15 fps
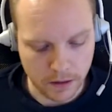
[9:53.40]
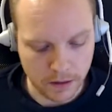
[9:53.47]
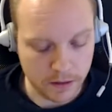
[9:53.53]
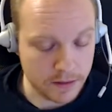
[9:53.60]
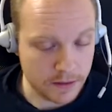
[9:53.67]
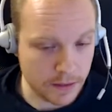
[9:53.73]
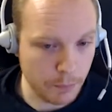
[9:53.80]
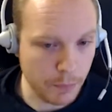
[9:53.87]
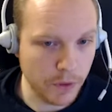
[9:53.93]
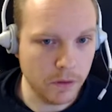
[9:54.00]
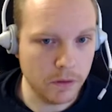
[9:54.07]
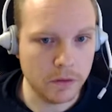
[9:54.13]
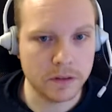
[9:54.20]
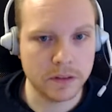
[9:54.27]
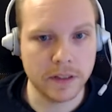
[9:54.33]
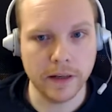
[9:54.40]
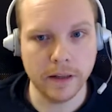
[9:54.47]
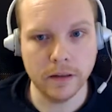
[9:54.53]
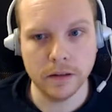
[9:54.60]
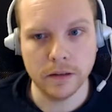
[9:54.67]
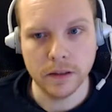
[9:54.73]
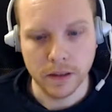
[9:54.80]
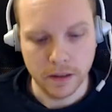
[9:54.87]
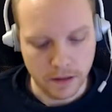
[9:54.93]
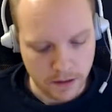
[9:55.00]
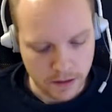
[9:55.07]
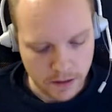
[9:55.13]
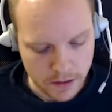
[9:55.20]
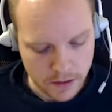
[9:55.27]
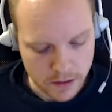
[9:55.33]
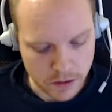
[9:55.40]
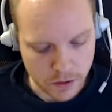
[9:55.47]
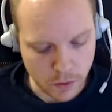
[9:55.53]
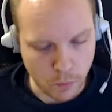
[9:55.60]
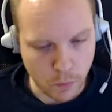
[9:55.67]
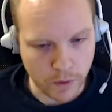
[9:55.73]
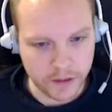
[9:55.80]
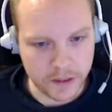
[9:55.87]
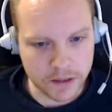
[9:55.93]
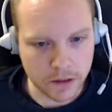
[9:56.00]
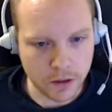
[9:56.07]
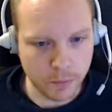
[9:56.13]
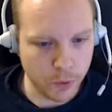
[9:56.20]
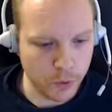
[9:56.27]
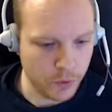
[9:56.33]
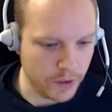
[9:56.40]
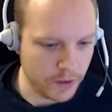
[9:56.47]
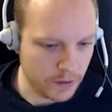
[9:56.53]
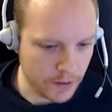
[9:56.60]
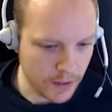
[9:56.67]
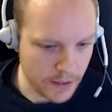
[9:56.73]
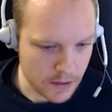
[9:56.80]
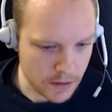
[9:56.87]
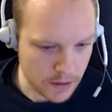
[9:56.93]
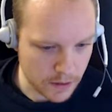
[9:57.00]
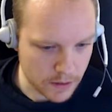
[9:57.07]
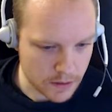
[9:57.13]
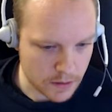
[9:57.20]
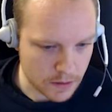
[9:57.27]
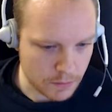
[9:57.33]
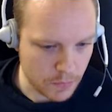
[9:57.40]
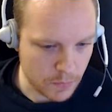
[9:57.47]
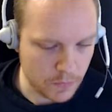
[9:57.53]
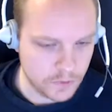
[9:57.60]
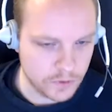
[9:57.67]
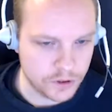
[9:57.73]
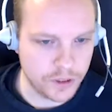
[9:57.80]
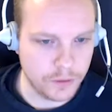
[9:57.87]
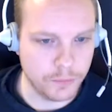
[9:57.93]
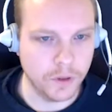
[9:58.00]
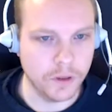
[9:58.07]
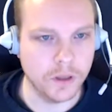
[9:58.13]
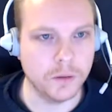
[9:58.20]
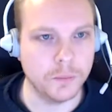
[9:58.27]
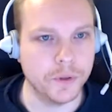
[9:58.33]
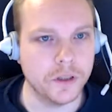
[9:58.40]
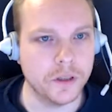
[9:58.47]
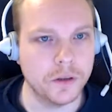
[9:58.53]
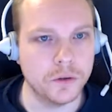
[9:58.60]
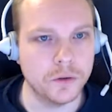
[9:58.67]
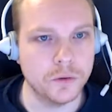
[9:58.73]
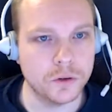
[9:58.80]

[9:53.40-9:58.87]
sample site. So what this component does, let's jump a little bit into.